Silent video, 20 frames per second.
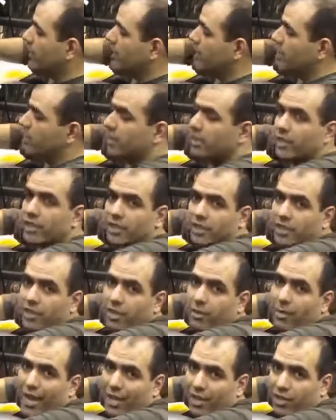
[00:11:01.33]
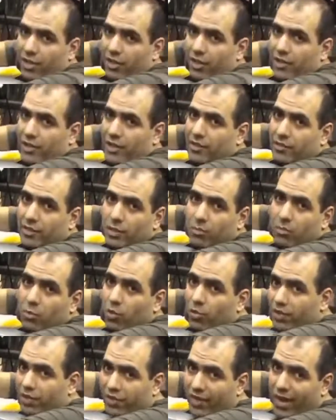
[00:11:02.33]
the cylinder back here that will
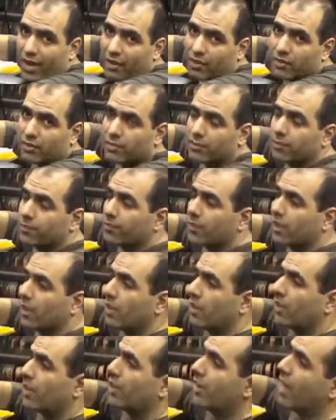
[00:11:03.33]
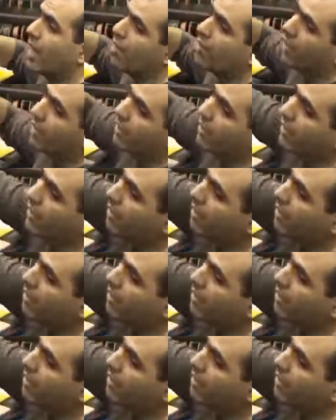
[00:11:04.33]
move it around. Now I